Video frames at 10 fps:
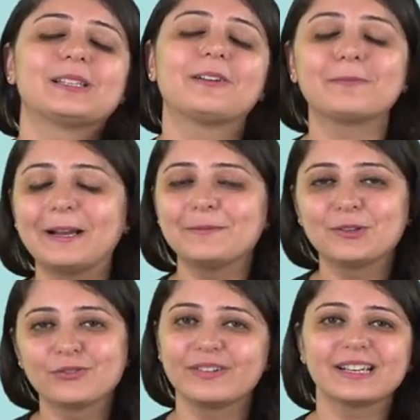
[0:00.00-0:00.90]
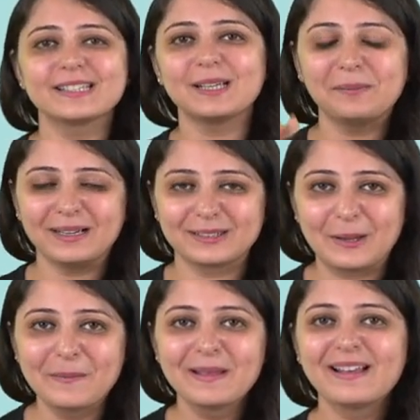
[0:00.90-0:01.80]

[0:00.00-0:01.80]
That might make you feel ki sab aata hai.